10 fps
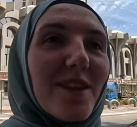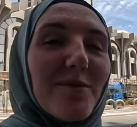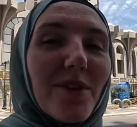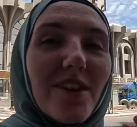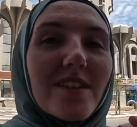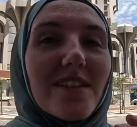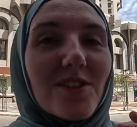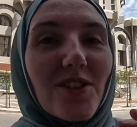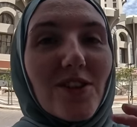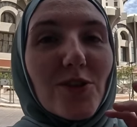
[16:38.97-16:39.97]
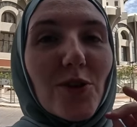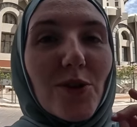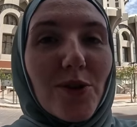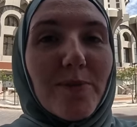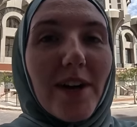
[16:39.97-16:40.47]
The mosque is called
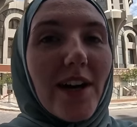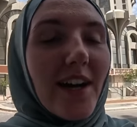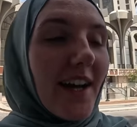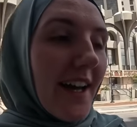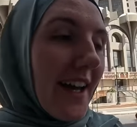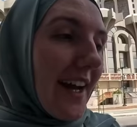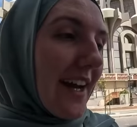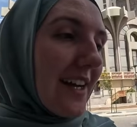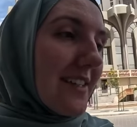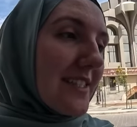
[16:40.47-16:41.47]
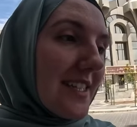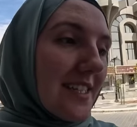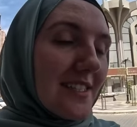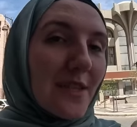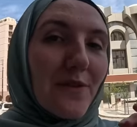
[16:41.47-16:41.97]
Quba, and
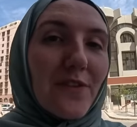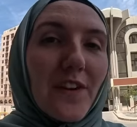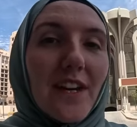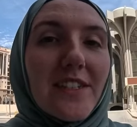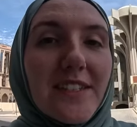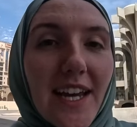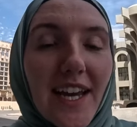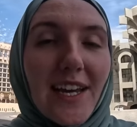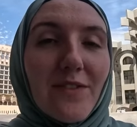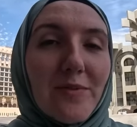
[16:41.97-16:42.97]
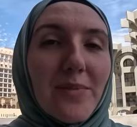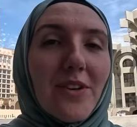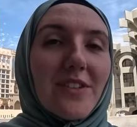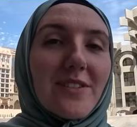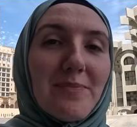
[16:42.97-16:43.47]
it is the first ever
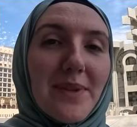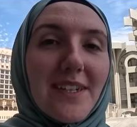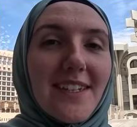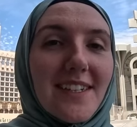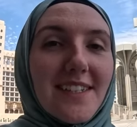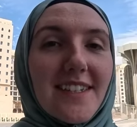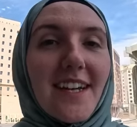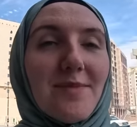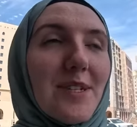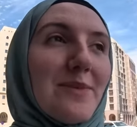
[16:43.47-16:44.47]
mosque built in Islam.